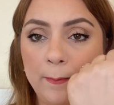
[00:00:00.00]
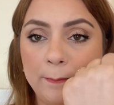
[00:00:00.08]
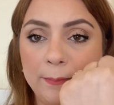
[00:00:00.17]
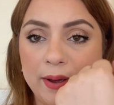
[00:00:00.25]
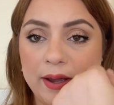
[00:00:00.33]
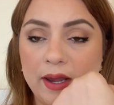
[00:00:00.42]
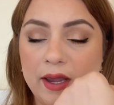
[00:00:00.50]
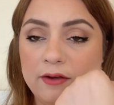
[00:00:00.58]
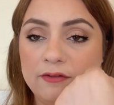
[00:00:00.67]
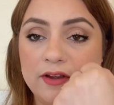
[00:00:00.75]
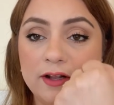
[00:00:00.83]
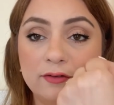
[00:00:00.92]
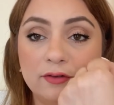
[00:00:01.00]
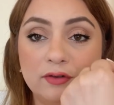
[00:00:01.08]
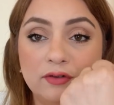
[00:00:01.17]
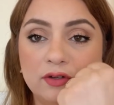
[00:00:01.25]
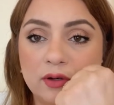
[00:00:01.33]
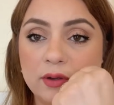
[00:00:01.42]
but it
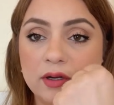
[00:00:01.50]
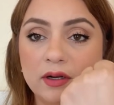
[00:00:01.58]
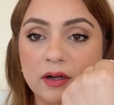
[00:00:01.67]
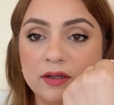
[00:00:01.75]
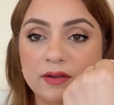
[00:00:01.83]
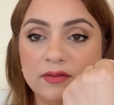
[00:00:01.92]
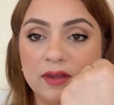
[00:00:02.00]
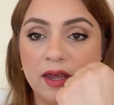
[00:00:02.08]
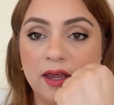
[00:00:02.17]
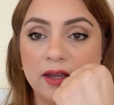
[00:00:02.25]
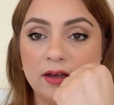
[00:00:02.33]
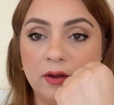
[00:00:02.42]
feels so good on the skin.